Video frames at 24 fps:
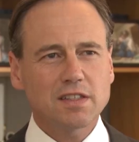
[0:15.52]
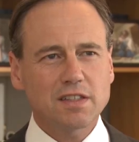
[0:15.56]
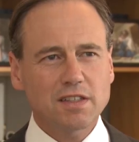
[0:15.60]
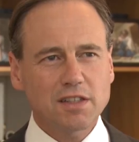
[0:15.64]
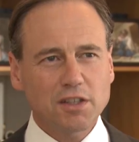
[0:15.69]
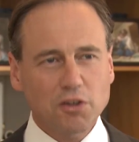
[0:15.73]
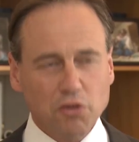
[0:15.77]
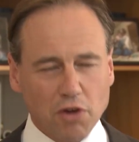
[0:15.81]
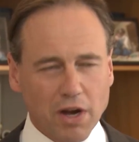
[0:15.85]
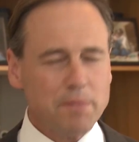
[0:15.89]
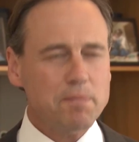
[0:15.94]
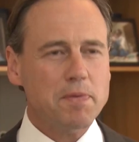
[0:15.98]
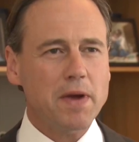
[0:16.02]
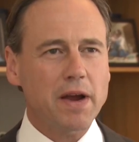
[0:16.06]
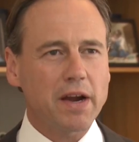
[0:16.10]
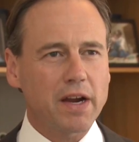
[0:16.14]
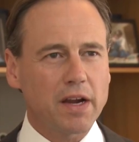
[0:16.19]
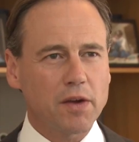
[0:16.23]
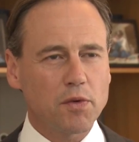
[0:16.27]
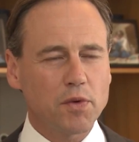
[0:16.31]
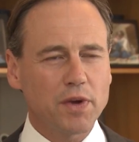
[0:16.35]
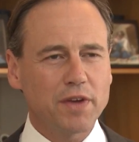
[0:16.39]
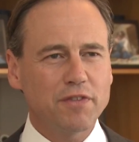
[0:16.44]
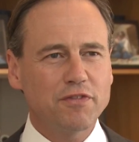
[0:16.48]
The Great
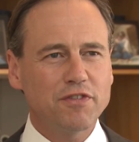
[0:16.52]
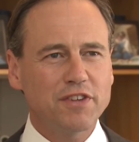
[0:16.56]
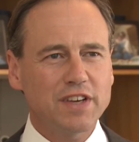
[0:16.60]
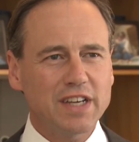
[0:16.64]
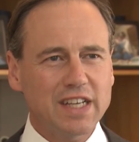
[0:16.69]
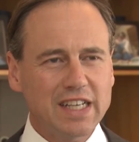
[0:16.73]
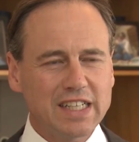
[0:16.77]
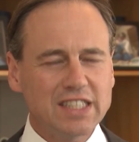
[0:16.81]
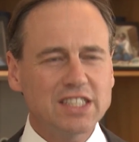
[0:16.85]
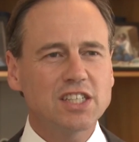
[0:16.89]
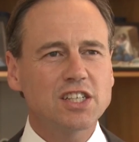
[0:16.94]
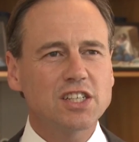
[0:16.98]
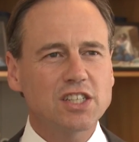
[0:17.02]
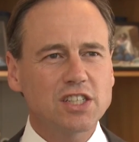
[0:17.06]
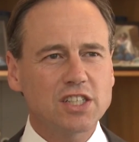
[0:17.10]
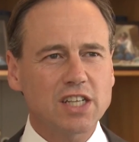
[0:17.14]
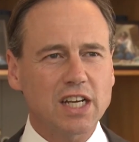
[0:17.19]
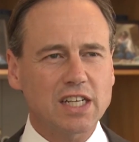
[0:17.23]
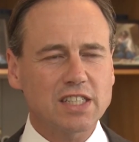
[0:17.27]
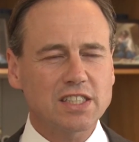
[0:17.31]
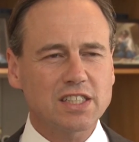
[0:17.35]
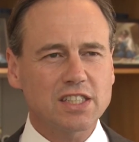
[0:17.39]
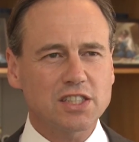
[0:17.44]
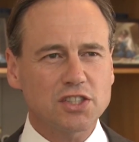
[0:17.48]
Barrier Reef isn't
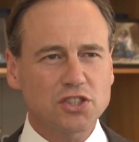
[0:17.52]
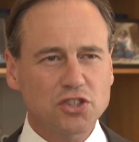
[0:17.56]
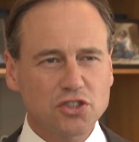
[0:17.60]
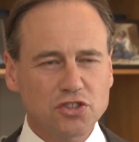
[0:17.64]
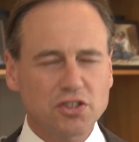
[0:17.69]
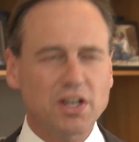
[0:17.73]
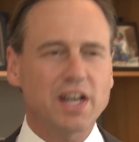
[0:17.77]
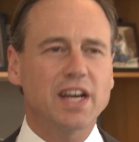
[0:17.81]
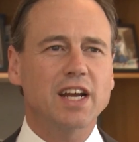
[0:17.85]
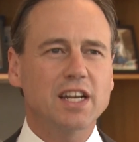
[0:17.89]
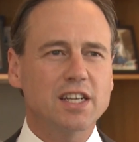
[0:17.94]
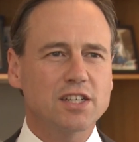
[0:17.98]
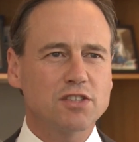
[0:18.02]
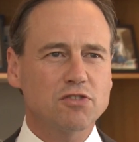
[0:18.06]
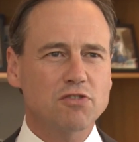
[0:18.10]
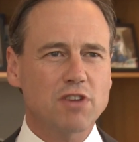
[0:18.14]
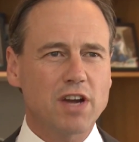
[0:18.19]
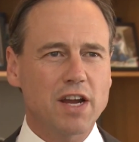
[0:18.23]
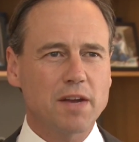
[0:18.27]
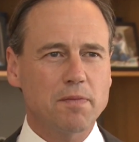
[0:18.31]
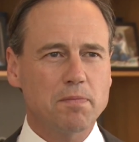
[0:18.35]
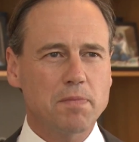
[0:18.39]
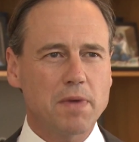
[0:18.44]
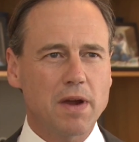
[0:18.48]
just Australia's
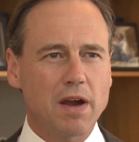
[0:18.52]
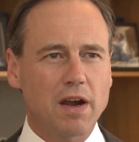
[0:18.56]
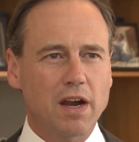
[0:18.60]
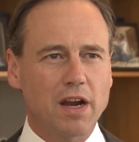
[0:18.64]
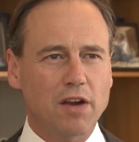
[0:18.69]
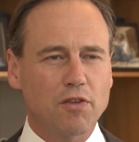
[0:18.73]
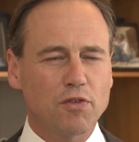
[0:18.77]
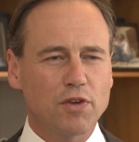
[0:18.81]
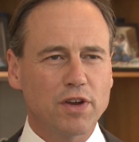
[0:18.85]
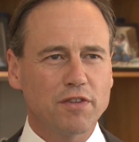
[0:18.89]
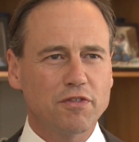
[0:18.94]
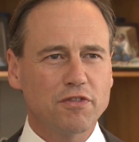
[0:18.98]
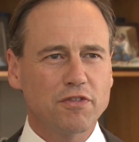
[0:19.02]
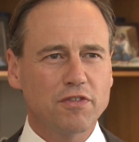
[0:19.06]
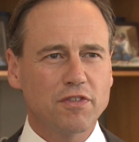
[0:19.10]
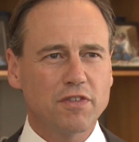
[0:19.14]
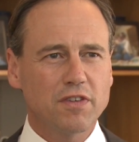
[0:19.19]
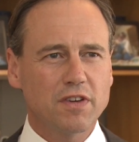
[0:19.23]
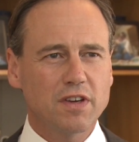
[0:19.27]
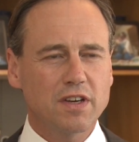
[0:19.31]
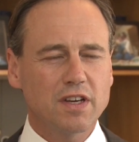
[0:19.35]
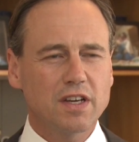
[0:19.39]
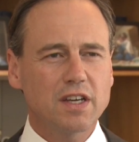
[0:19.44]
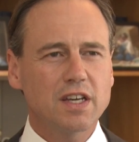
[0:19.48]
Great Barrier Reef,
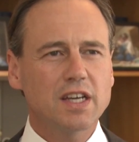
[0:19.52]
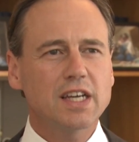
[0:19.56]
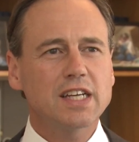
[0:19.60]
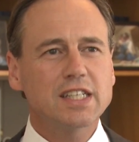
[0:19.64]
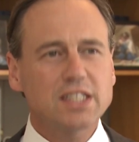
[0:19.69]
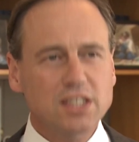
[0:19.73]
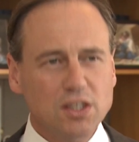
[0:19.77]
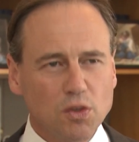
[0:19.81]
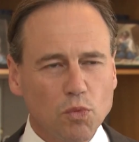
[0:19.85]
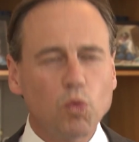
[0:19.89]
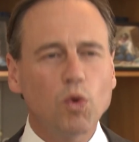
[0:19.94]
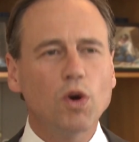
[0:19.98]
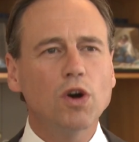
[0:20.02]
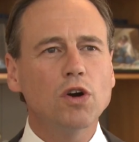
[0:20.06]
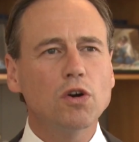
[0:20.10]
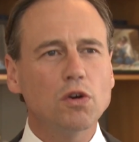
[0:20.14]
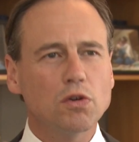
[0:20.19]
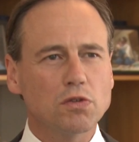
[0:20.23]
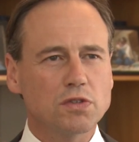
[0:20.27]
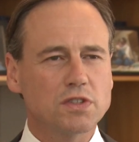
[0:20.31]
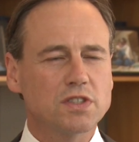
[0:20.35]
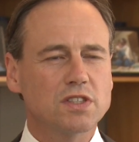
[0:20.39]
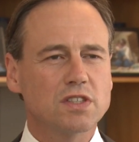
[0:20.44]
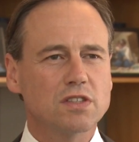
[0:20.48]
it's the
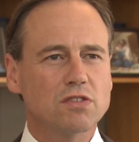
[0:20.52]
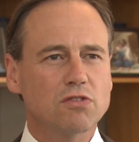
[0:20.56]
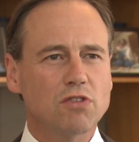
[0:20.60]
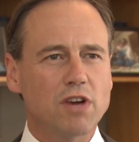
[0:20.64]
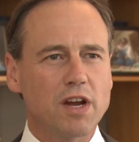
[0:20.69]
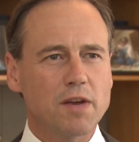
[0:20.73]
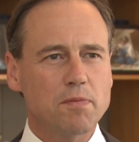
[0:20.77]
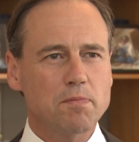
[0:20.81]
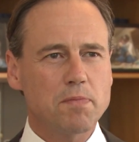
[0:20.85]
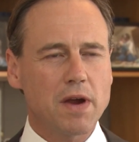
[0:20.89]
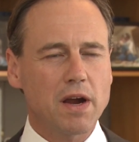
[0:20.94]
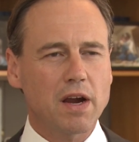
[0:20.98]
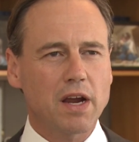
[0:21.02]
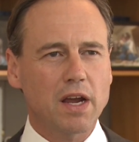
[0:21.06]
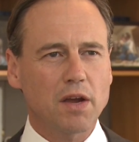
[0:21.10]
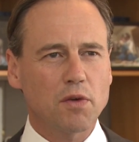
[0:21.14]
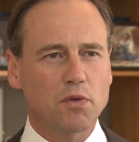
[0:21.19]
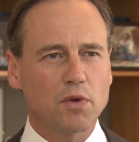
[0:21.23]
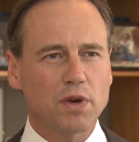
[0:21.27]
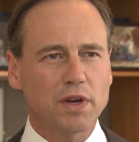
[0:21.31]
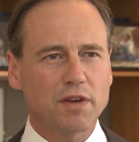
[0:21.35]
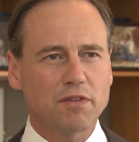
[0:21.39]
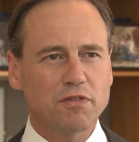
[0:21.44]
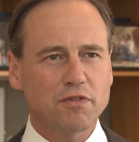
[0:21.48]
world's Great
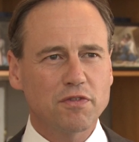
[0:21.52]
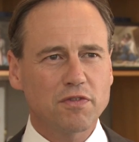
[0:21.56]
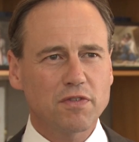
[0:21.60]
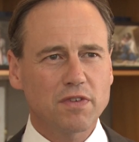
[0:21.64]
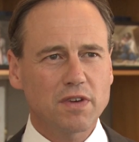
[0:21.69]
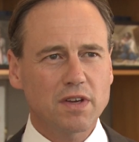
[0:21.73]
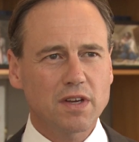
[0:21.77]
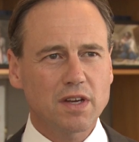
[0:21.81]
Barrier Reef.